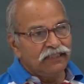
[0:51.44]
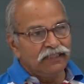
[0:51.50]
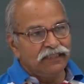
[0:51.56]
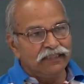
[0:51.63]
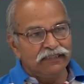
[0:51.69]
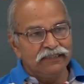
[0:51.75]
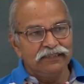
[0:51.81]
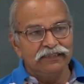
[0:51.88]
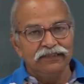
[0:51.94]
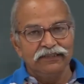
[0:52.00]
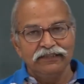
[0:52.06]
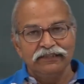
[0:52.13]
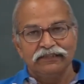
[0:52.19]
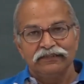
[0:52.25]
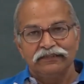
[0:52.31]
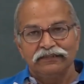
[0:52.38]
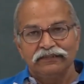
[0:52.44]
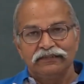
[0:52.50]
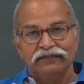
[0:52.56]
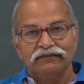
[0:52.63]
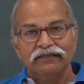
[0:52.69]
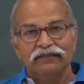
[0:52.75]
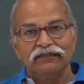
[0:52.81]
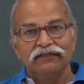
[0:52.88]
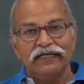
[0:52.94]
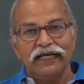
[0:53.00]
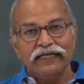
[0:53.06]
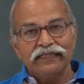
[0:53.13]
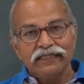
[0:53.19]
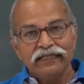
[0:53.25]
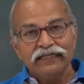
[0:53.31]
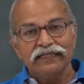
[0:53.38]
is the
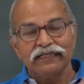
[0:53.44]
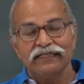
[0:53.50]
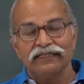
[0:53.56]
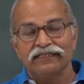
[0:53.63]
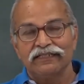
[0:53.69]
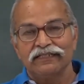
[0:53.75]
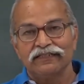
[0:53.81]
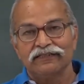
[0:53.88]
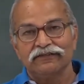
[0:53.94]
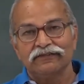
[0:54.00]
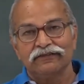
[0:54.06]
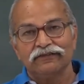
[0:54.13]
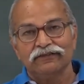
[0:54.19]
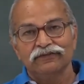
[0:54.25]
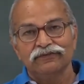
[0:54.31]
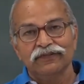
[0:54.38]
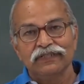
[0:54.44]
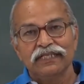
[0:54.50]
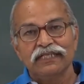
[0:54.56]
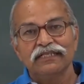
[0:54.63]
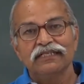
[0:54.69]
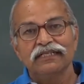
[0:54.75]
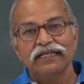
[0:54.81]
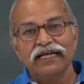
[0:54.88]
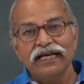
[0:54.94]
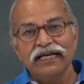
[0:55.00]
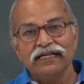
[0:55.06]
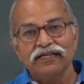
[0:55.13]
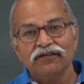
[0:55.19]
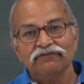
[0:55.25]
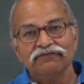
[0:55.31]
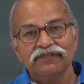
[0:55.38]
acceleration, which is the
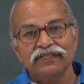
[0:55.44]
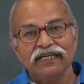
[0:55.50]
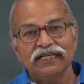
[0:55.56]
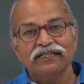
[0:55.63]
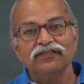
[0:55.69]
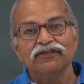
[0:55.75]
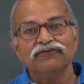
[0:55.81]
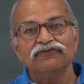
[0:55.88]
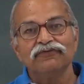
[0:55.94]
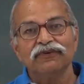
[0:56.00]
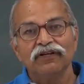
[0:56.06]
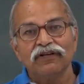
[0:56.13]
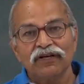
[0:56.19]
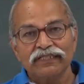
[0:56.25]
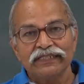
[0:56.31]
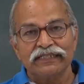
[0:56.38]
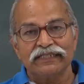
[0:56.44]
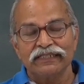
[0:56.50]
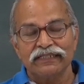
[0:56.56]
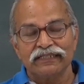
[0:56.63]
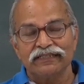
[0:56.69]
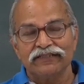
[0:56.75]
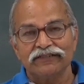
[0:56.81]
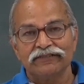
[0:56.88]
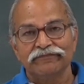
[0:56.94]
rate of change of velocity,